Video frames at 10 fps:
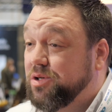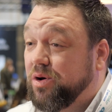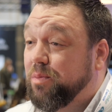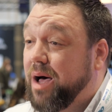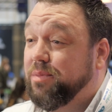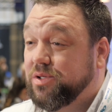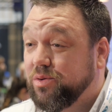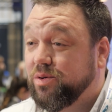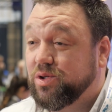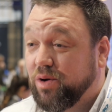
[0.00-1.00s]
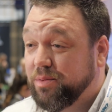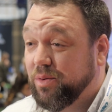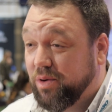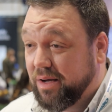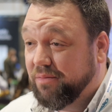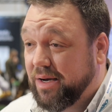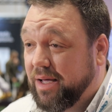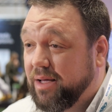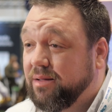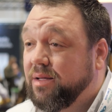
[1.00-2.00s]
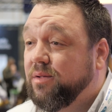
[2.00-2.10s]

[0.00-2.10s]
Joe, Bob, and Sue to show up to work every day.